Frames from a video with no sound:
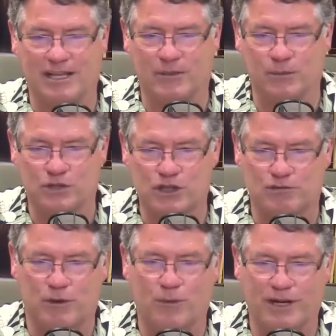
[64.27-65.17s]
was
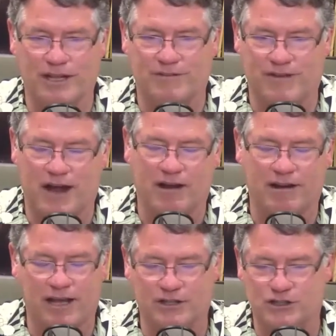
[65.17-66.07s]
thrown into the fire,
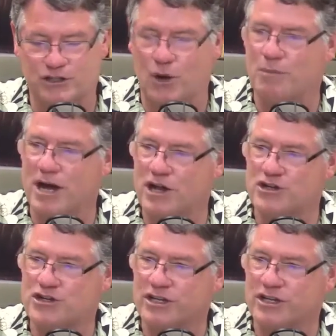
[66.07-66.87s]
had so much,